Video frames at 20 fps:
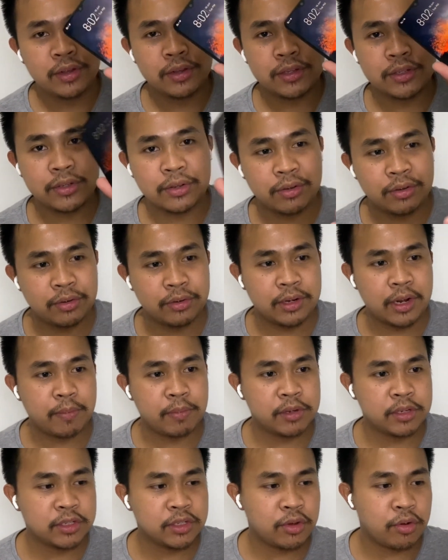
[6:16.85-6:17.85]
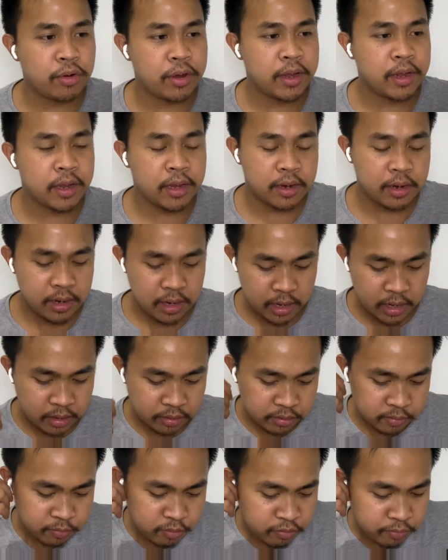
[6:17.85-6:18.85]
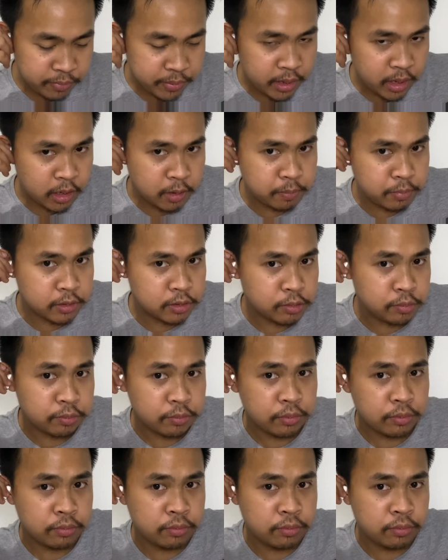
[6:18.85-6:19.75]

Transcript: So let me just go ahead and remove my AirPods Pro,